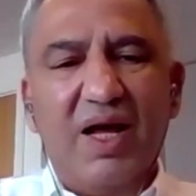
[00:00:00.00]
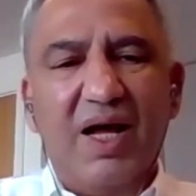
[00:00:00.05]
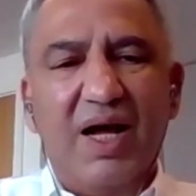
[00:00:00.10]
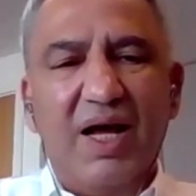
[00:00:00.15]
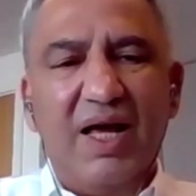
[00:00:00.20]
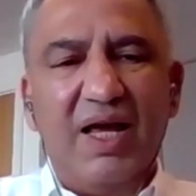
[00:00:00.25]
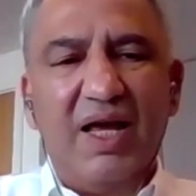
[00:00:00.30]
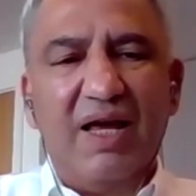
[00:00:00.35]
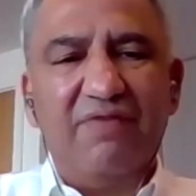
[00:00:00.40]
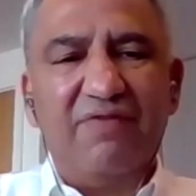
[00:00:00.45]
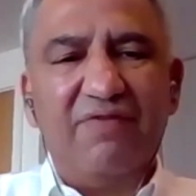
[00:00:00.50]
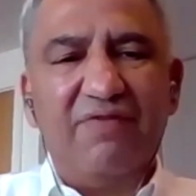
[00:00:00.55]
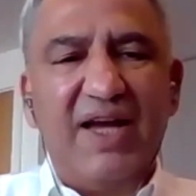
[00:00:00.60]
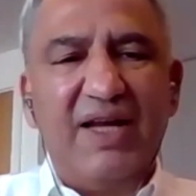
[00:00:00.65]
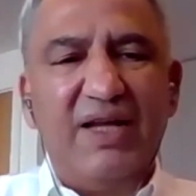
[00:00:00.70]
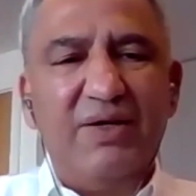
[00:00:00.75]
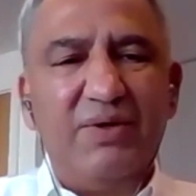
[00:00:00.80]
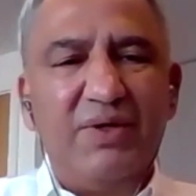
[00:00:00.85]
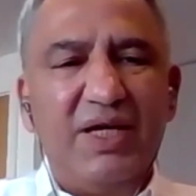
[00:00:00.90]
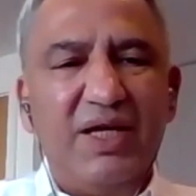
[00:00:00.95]
If
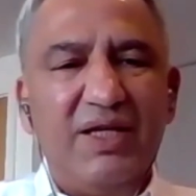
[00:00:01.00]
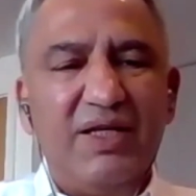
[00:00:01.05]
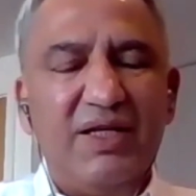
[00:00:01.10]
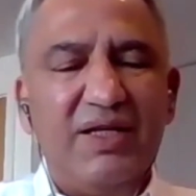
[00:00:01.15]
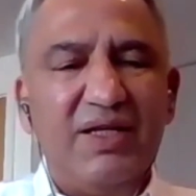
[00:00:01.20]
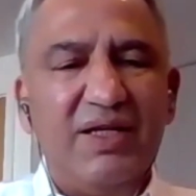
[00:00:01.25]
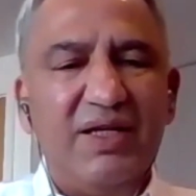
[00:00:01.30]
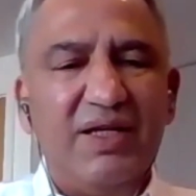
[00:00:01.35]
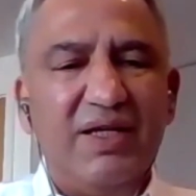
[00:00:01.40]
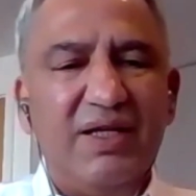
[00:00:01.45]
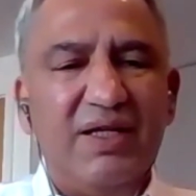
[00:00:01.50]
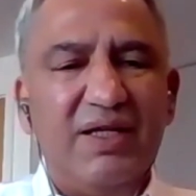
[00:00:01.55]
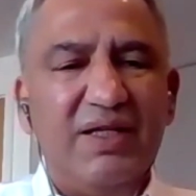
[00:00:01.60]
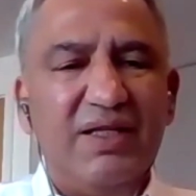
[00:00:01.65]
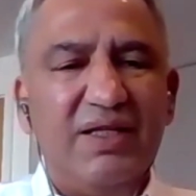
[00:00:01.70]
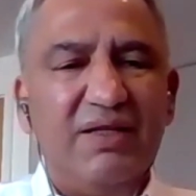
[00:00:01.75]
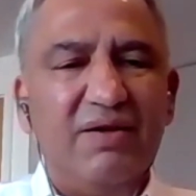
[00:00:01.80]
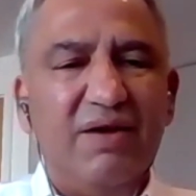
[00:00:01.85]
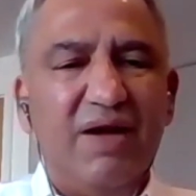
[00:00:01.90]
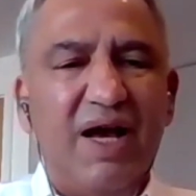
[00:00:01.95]
I look at,
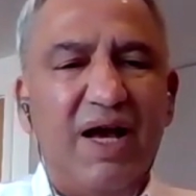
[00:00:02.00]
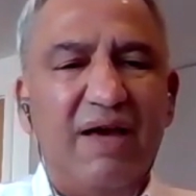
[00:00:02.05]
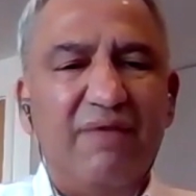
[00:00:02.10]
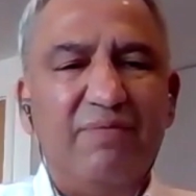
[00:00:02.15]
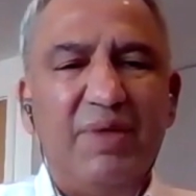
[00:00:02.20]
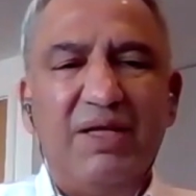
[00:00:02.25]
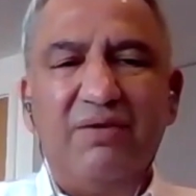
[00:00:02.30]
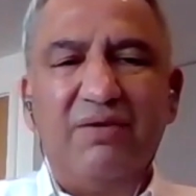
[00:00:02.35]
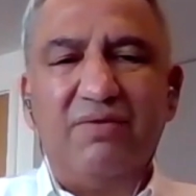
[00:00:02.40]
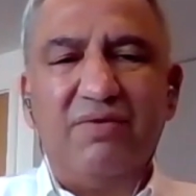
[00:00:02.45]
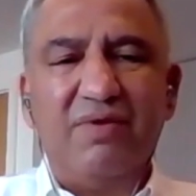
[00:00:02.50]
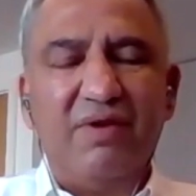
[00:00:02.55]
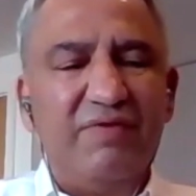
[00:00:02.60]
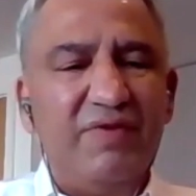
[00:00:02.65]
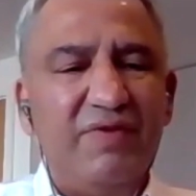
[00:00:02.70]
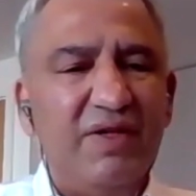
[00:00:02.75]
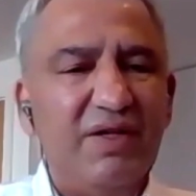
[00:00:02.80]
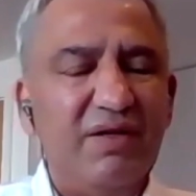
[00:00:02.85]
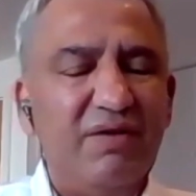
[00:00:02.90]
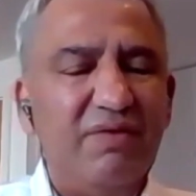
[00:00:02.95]
I've been
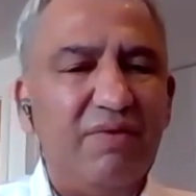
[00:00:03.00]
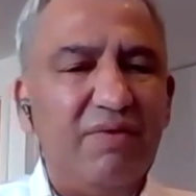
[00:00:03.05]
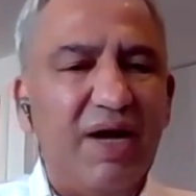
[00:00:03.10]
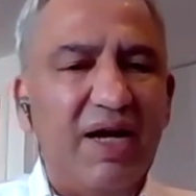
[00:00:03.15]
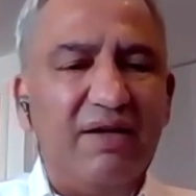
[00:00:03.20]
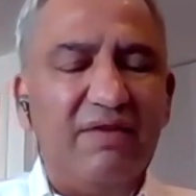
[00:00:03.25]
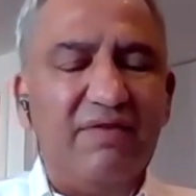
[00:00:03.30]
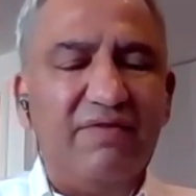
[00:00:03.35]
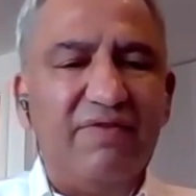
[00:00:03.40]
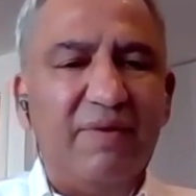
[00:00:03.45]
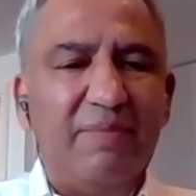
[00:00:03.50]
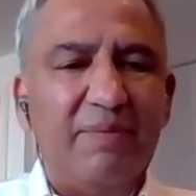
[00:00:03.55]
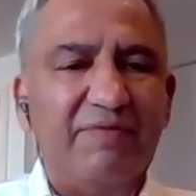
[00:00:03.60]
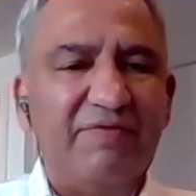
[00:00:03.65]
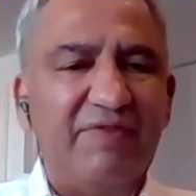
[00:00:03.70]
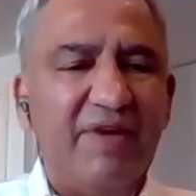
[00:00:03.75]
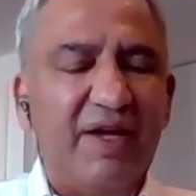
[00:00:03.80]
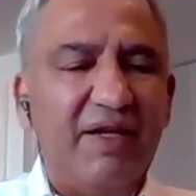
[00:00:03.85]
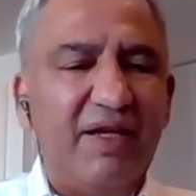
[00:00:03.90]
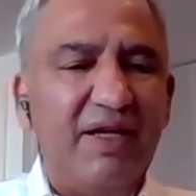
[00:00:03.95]
driven right from
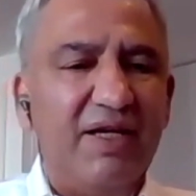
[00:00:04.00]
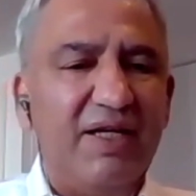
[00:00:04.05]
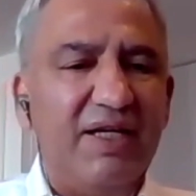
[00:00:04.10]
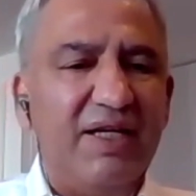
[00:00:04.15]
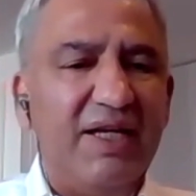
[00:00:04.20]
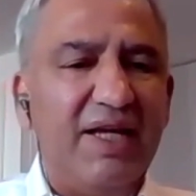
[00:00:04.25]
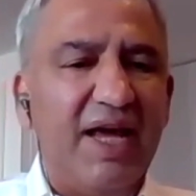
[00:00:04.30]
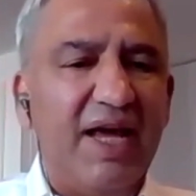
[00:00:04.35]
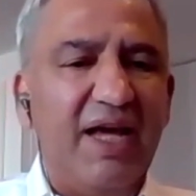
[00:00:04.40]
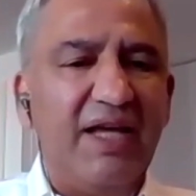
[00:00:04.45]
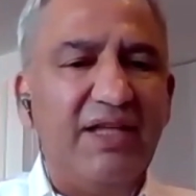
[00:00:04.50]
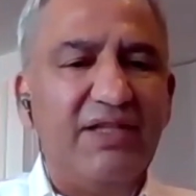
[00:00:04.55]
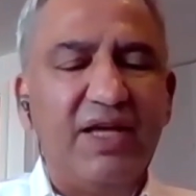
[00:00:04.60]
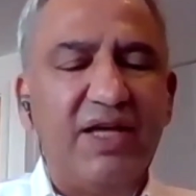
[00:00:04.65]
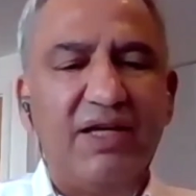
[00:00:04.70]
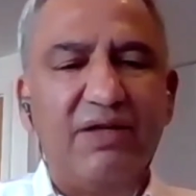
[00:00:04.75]
a very early age.